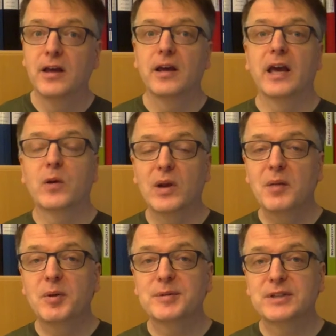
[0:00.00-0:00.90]

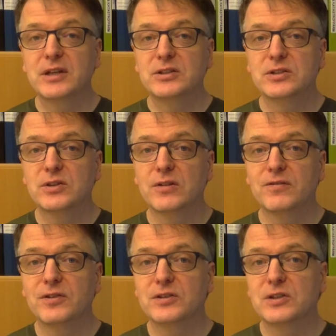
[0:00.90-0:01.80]
equilibrium stages, not
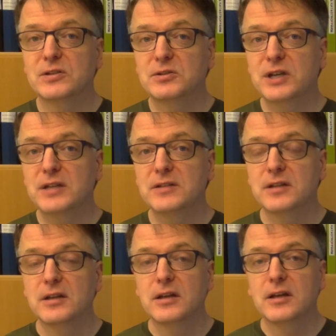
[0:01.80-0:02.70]
physical trays.
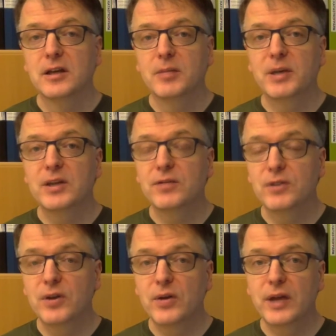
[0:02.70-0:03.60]
But if you
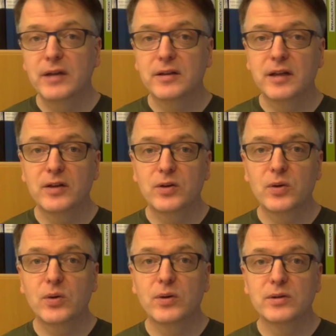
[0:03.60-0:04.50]
know that, then
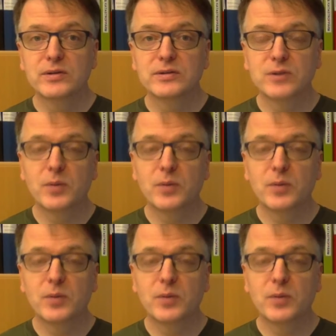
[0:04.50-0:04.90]
draw so